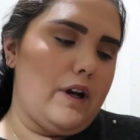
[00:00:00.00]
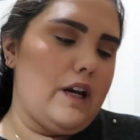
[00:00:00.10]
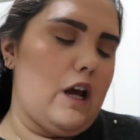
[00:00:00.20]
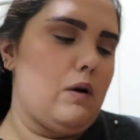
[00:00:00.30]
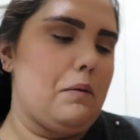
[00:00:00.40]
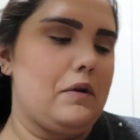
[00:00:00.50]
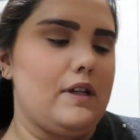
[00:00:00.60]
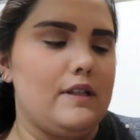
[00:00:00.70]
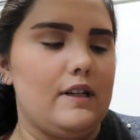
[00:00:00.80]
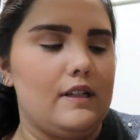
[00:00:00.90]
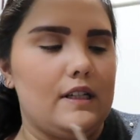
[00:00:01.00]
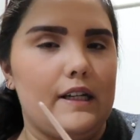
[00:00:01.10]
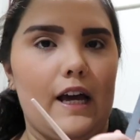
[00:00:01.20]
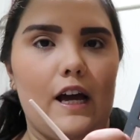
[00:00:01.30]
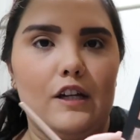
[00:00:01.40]
right now, I'm going to stick to
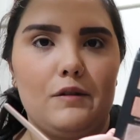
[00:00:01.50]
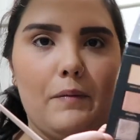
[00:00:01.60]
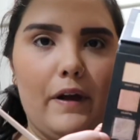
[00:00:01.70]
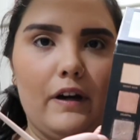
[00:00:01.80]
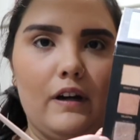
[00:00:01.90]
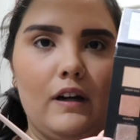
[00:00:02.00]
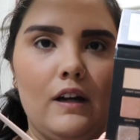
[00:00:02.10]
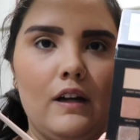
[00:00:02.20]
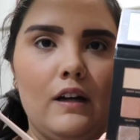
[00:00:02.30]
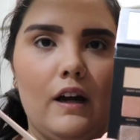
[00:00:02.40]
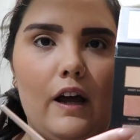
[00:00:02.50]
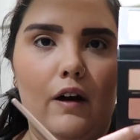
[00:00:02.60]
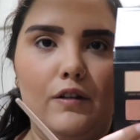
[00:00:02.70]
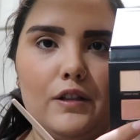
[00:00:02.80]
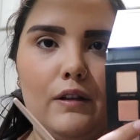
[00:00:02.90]
Cashmere. I
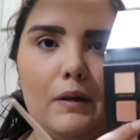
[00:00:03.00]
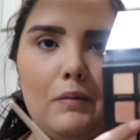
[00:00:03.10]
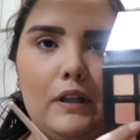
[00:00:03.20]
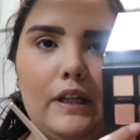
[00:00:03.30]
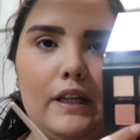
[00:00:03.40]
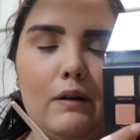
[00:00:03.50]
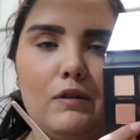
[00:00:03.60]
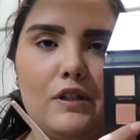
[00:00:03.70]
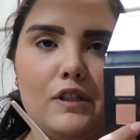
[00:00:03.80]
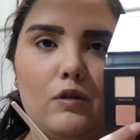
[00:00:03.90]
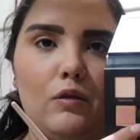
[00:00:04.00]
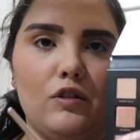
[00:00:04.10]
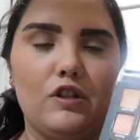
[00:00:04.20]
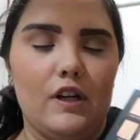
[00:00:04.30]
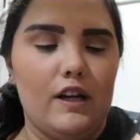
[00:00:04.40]
also like Bellini, which is a
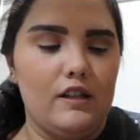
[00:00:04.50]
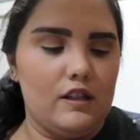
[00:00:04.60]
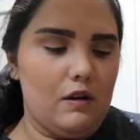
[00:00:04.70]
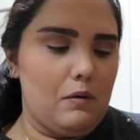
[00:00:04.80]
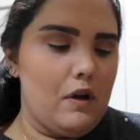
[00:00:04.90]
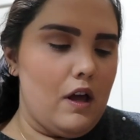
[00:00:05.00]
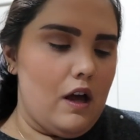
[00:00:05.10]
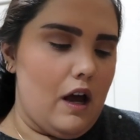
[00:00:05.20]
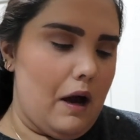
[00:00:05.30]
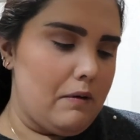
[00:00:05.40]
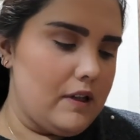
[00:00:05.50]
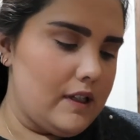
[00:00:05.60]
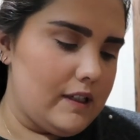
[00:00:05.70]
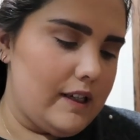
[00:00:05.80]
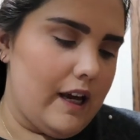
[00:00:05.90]
gold shade. So I'm going to
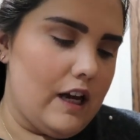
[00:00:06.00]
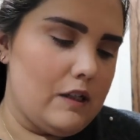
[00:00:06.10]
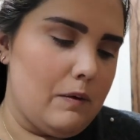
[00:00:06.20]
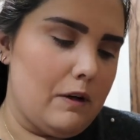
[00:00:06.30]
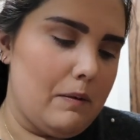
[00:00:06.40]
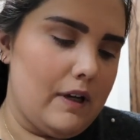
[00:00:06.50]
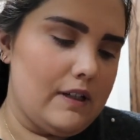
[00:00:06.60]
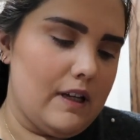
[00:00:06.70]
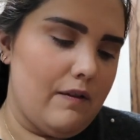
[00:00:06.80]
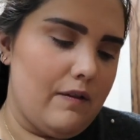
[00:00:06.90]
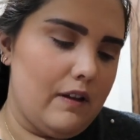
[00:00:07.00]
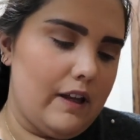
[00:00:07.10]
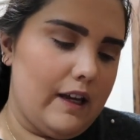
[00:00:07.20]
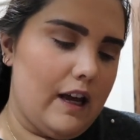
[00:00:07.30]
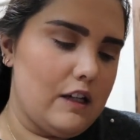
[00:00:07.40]
stick to Cashmere because I feel
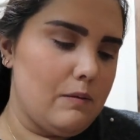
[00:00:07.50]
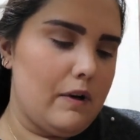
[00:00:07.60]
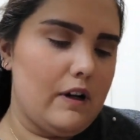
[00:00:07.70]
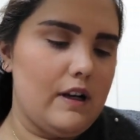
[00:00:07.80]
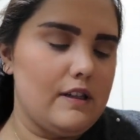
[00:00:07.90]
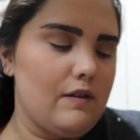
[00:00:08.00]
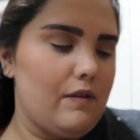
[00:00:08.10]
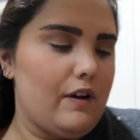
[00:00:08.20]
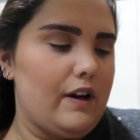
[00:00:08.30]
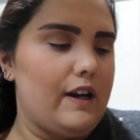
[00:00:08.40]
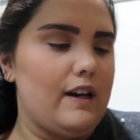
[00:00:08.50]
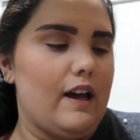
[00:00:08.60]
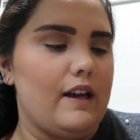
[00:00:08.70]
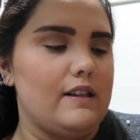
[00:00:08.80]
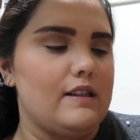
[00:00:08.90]
like Cashmere is a very
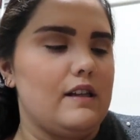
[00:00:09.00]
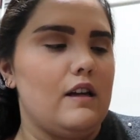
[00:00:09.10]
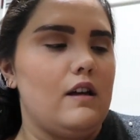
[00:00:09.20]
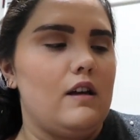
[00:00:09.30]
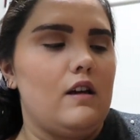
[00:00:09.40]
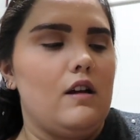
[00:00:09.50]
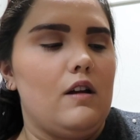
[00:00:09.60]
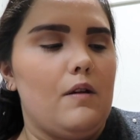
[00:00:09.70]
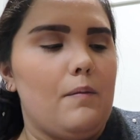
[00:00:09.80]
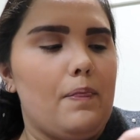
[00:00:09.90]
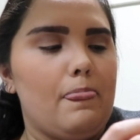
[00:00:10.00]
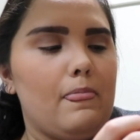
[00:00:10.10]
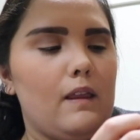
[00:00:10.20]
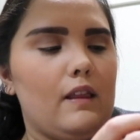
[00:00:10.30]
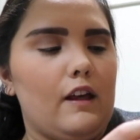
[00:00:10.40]
nice,
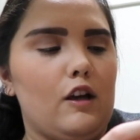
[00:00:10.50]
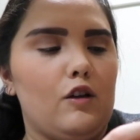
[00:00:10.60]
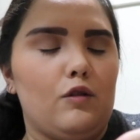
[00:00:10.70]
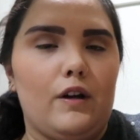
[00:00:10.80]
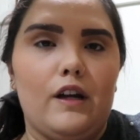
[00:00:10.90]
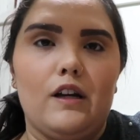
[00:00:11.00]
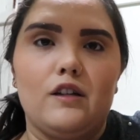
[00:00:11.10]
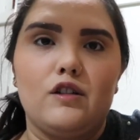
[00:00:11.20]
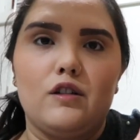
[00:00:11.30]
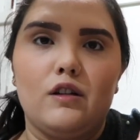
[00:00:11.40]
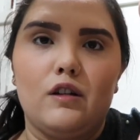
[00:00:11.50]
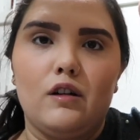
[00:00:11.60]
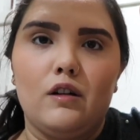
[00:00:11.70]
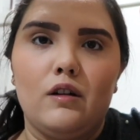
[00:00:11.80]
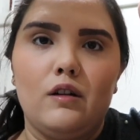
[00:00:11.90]
like grayish,
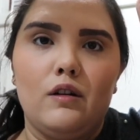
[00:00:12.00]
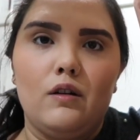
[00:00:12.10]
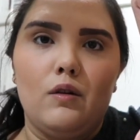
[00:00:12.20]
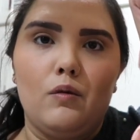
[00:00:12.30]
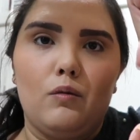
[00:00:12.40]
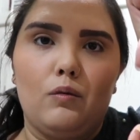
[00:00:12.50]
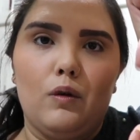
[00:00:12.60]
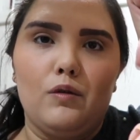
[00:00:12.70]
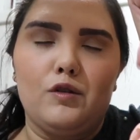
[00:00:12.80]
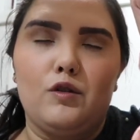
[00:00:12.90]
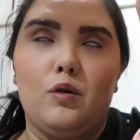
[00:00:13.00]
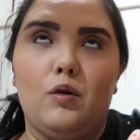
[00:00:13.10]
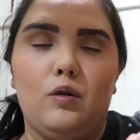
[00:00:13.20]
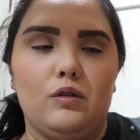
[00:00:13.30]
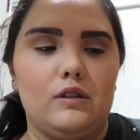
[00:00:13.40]
rose
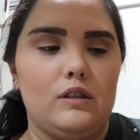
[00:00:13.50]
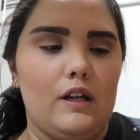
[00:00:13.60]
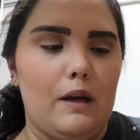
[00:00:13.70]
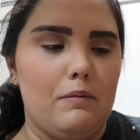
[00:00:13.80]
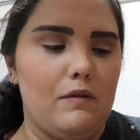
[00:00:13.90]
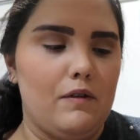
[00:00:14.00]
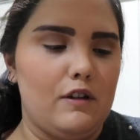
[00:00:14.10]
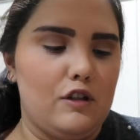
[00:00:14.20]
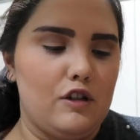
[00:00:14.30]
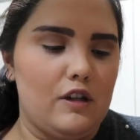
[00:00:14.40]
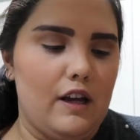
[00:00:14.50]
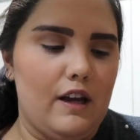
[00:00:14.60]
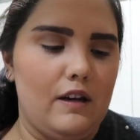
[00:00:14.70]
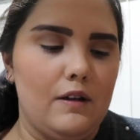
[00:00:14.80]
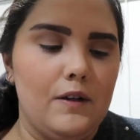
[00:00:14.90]
gold type of
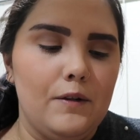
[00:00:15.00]
shade.